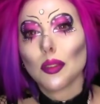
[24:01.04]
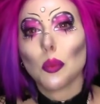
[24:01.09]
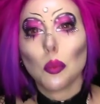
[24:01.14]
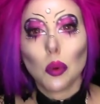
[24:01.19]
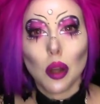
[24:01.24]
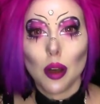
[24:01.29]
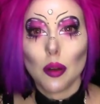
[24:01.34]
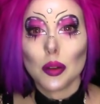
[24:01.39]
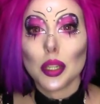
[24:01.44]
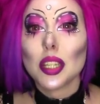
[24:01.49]
of the
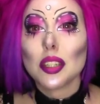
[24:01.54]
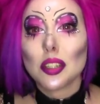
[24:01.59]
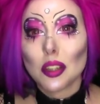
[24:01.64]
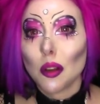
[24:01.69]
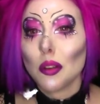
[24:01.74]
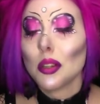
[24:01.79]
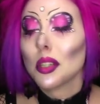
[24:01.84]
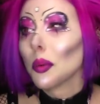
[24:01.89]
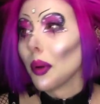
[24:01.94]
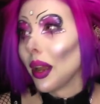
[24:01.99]
world is
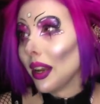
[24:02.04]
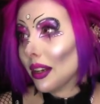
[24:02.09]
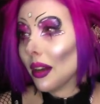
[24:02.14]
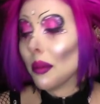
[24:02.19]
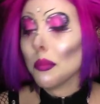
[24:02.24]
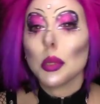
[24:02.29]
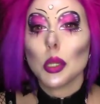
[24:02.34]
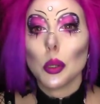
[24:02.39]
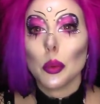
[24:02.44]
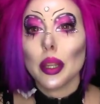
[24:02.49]
going to end
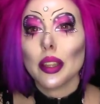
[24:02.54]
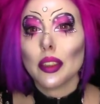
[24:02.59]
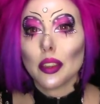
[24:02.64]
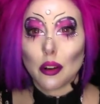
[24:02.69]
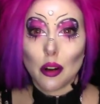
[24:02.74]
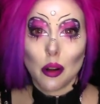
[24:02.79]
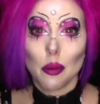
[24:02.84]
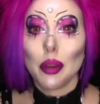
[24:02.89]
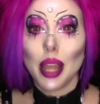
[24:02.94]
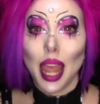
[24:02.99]
up doing
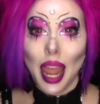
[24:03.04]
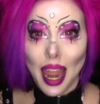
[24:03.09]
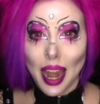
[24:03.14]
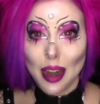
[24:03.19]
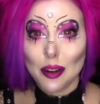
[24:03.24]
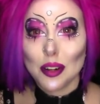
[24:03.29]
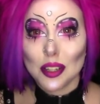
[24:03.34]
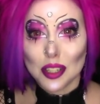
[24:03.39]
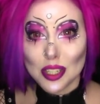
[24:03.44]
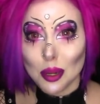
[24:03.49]
their own
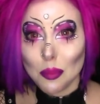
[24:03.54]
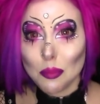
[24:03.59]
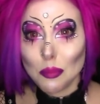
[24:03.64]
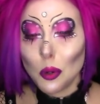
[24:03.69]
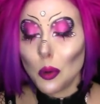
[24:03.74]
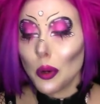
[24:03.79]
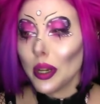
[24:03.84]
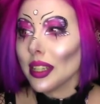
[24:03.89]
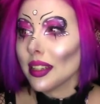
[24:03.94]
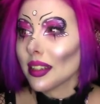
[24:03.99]
hair at some
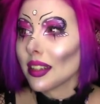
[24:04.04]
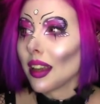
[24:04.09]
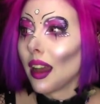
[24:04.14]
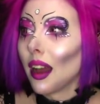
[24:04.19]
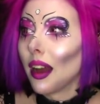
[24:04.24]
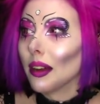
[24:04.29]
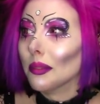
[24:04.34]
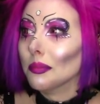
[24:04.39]
point.